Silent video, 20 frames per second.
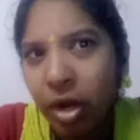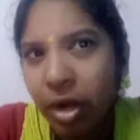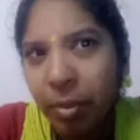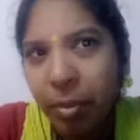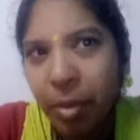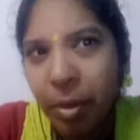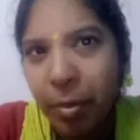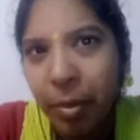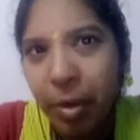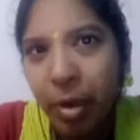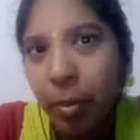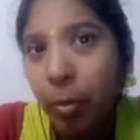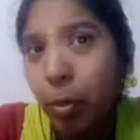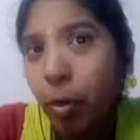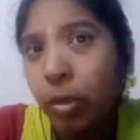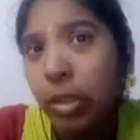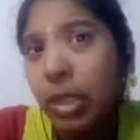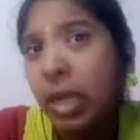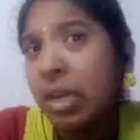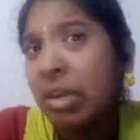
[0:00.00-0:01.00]
remember
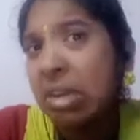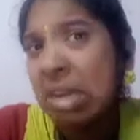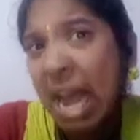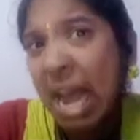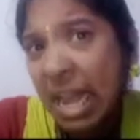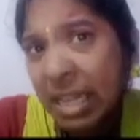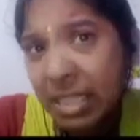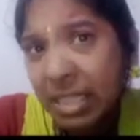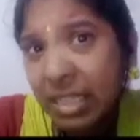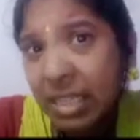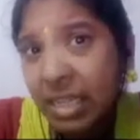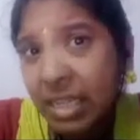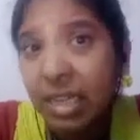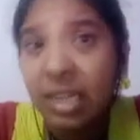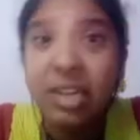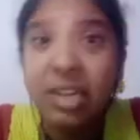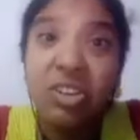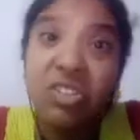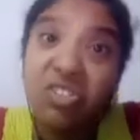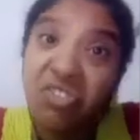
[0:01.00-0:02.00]
about the tusk,
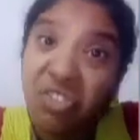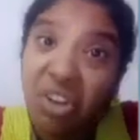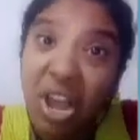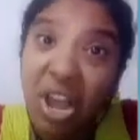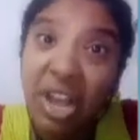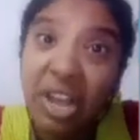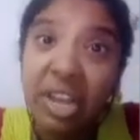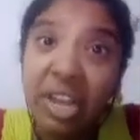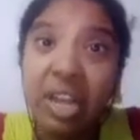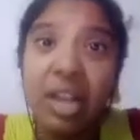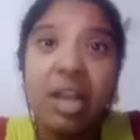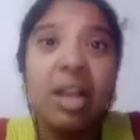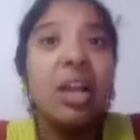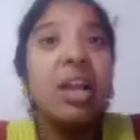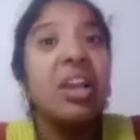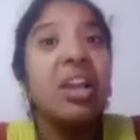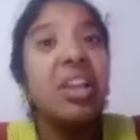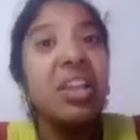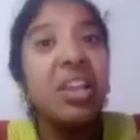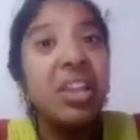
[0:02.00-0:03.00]
trunk,
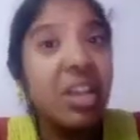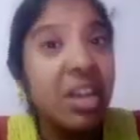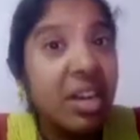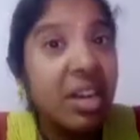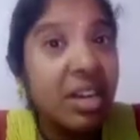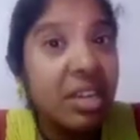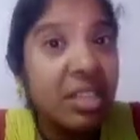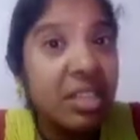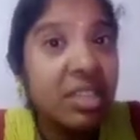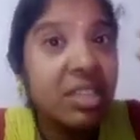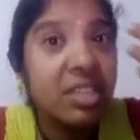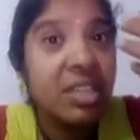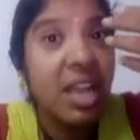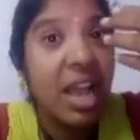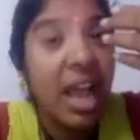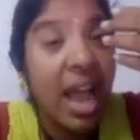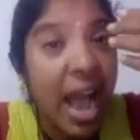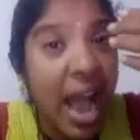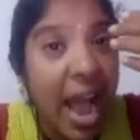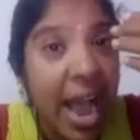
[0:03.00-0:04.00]
ears,
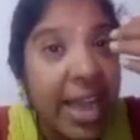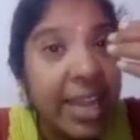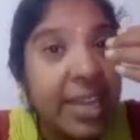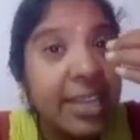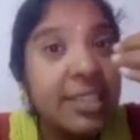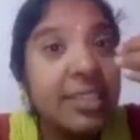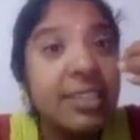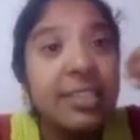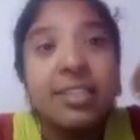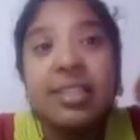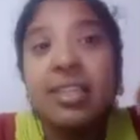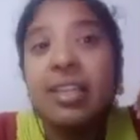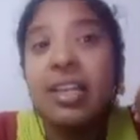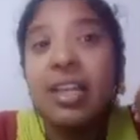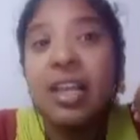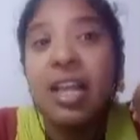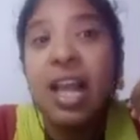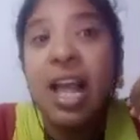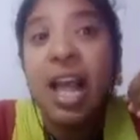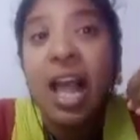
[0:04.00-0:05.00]
eyes,
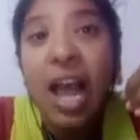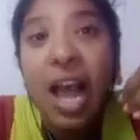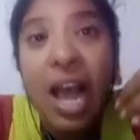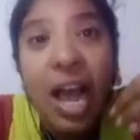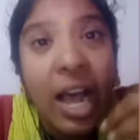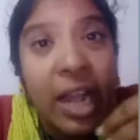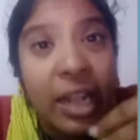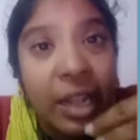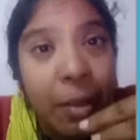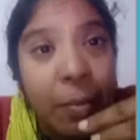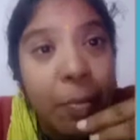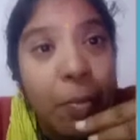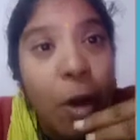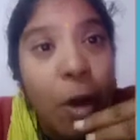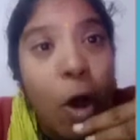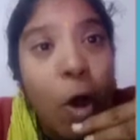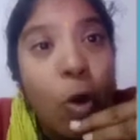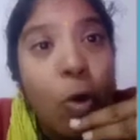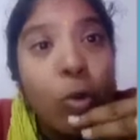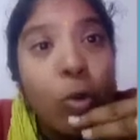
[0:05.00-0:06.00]
and the
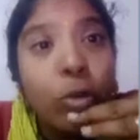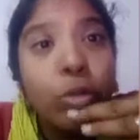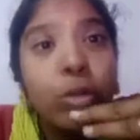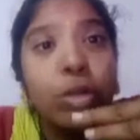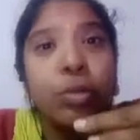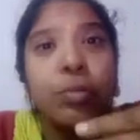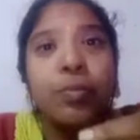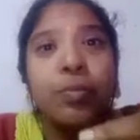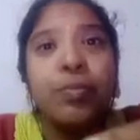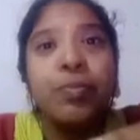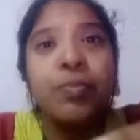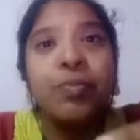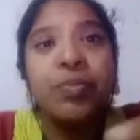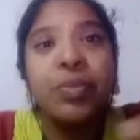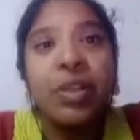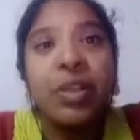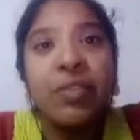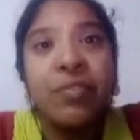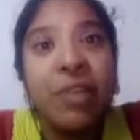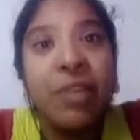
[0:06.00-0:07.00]
mouth
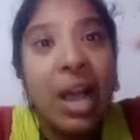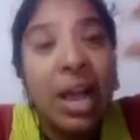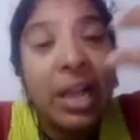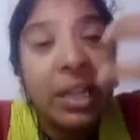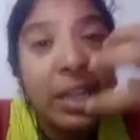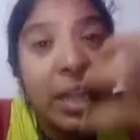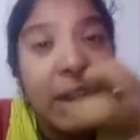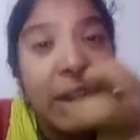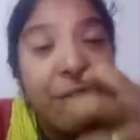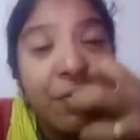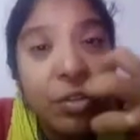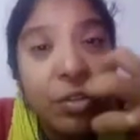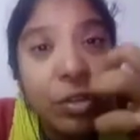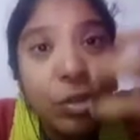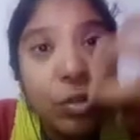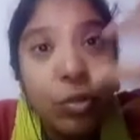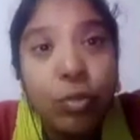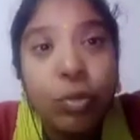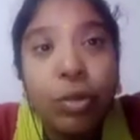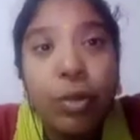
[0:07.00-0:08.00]
where the elephant
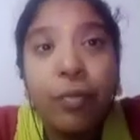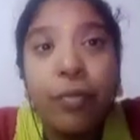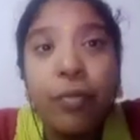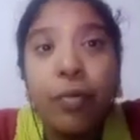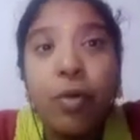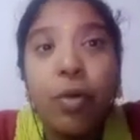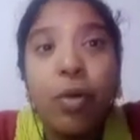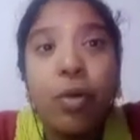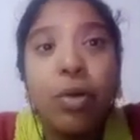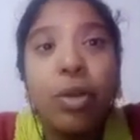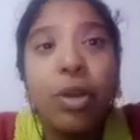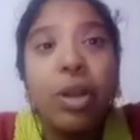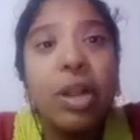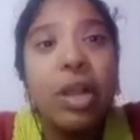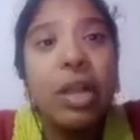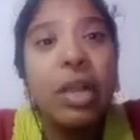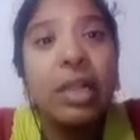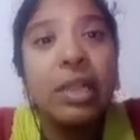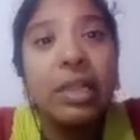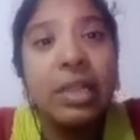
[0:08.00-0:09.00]
chew the food,
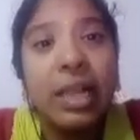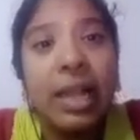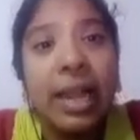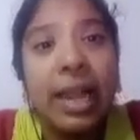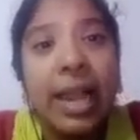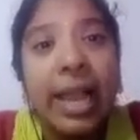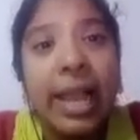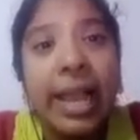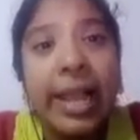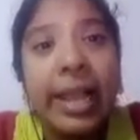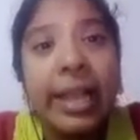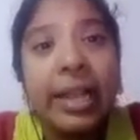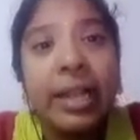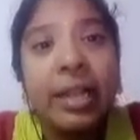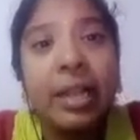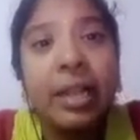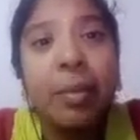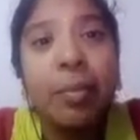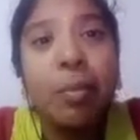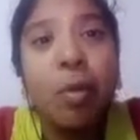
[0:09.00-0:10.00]
the leg,
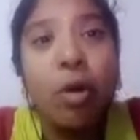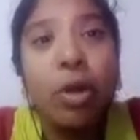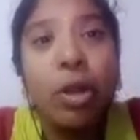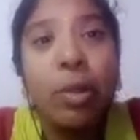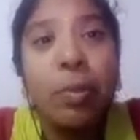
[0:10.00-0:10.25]
the body